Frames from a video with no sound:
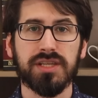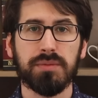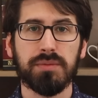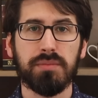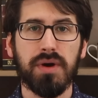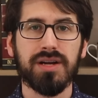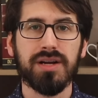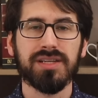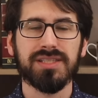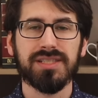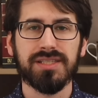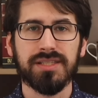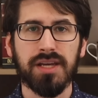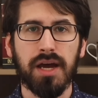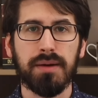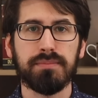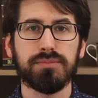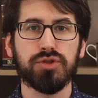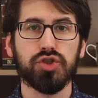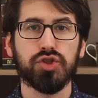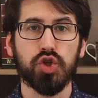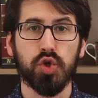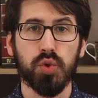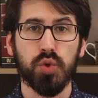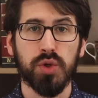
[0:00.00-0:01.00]
among
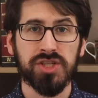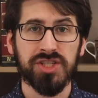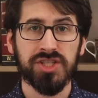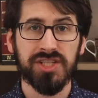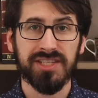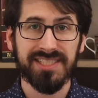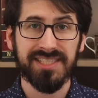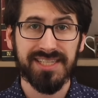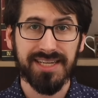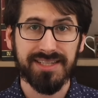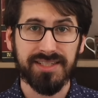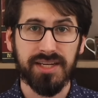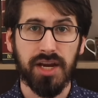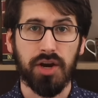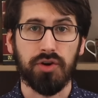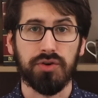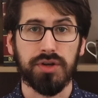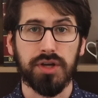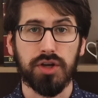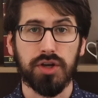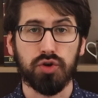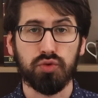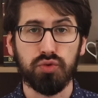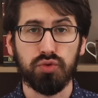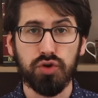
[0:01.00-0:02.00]
some Jewish
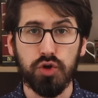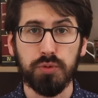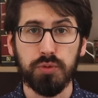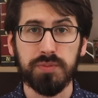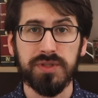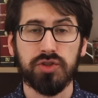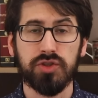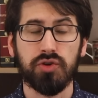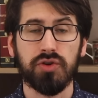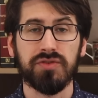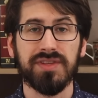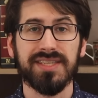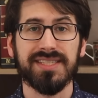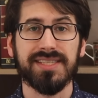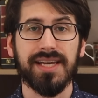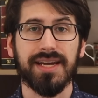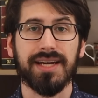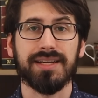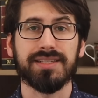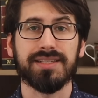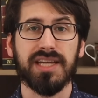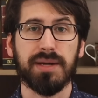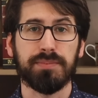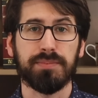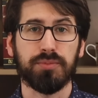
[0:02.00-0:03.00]
sectarian groups during the
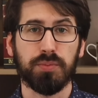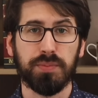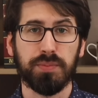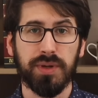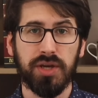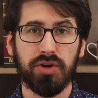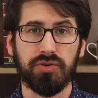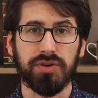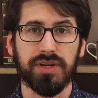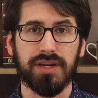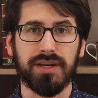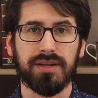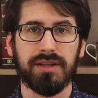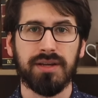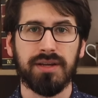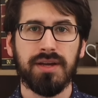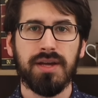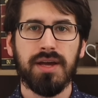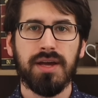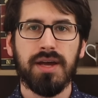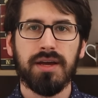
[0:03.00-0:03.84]
Second Temple period.